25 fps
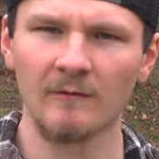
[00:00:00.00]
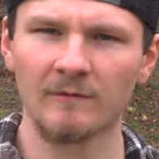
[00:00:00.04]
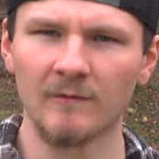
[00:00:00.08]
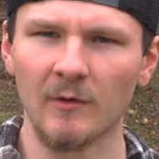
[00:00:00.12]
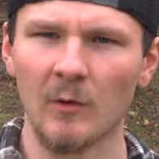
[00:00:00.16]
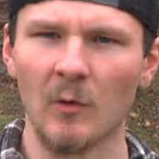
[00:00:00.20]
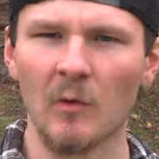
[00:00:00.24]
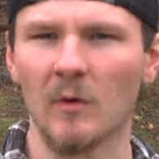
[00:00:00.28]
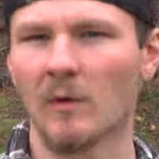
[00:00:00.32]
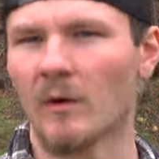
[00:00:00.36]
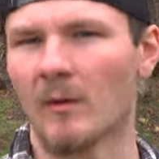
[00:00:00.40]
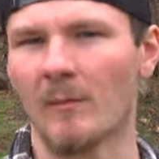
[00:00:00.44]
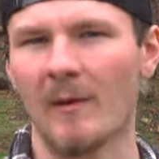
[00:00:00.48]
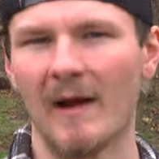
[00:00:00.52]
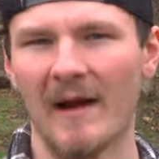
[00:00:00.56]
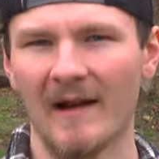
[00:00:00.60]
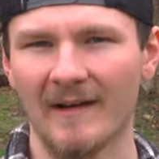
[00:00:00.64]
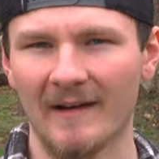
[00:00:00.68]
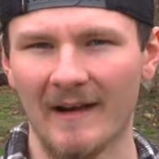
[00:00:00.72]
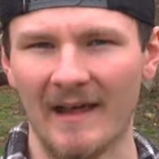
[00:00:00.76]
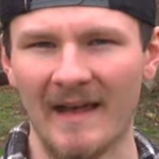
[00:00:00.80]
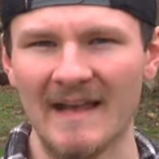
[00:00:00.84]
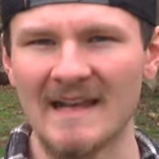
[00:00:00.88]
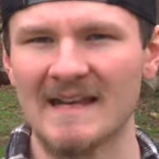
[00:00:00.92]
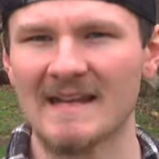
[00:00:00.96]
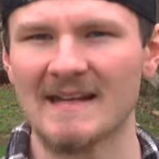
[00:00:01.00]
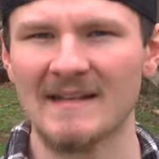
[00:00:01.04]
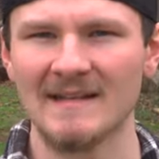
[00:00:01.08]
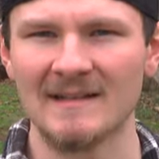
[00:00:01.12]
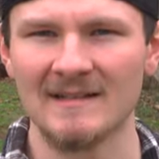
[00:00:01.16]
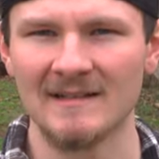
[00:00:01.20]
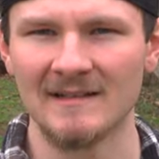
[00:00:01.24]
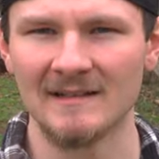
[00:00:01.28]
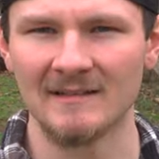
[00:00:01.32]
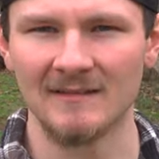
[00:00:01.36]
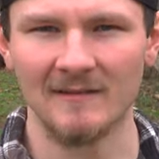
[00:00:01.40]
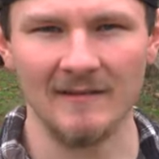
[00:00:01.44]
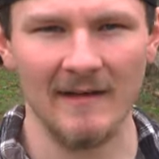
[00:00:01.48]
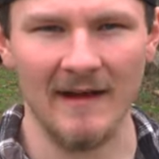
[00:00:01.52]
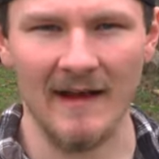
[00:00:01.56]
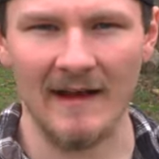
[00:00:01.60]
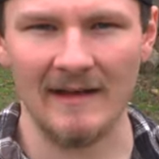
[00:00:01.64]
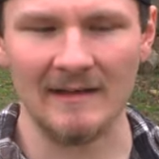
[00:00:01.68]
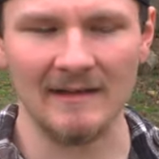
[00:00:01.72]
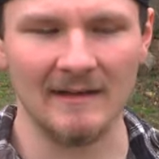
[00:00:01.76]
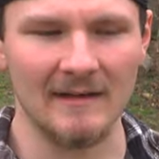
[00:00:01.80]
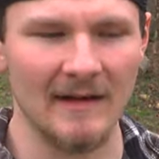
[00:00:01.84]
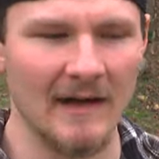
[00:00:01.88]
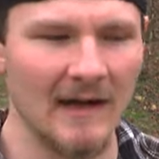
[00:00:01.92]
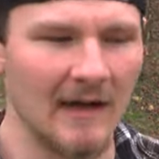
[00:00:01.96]
for about
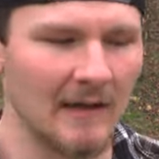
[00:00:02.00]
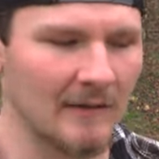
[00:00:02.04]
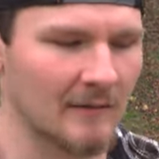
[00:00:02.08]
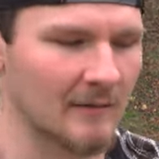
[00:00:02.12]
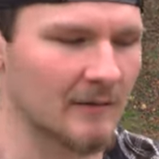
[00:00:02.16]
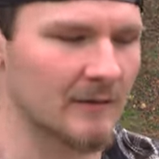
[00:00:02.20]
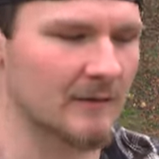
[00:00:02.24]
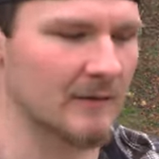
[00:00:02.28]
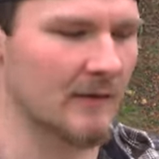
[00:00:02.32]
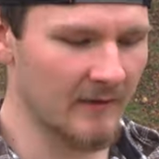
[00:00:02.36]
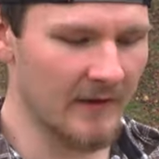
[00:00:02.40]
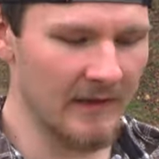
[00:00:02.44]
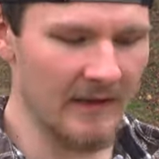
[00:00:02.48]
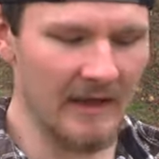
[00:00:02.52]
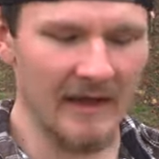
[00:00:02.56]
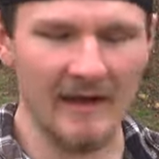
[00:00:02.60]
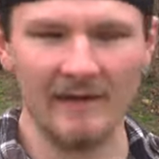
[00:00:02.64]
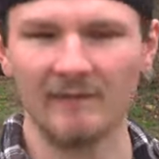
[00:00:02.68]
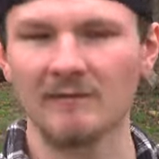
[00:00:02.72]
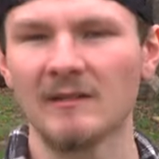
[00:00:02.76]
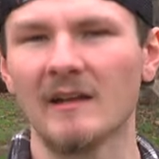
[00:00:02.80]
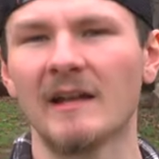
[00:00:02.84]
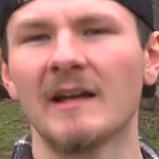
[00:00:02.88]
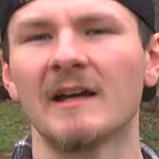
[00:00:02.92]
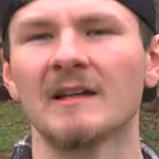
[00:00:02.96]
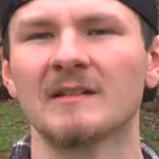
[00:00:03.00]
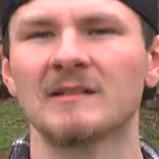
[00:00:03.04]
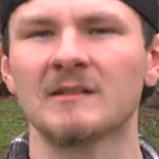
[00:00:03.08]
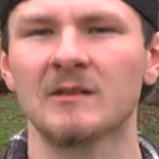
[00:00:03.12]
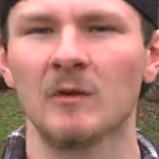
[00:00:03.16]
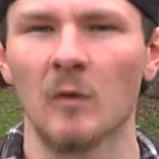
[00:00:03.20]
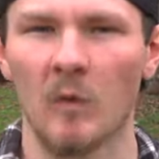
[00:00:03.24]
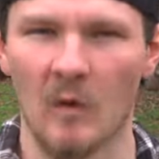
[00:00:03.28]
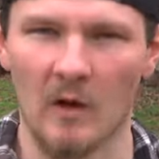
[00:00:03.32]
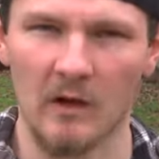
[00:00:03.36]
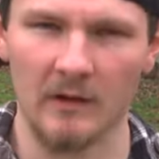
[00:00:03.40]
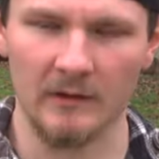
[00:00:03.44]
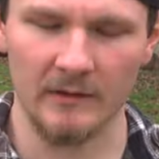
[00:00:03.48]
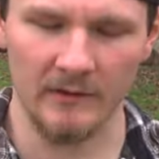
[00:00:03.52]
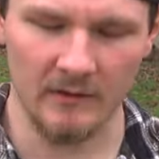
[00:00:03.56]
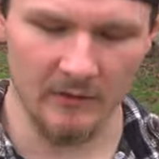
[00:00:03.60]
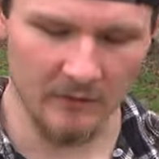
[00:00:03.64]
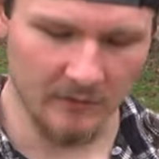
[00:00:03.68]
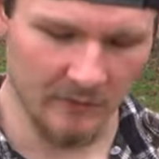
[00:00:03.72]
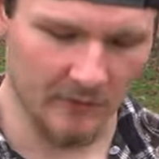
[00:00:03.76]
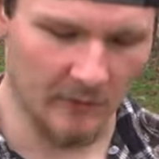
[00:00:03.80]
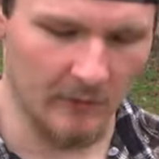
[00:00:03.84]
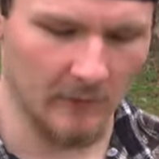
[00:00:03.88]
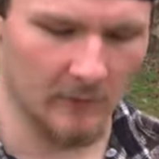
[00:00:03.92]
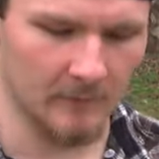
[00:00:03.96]
$80-$90. They have less quality
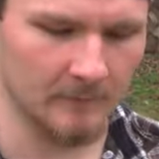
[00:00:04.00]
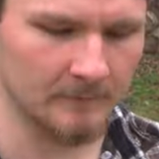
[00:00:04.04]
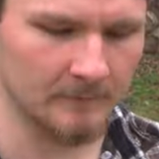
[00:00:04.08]
control.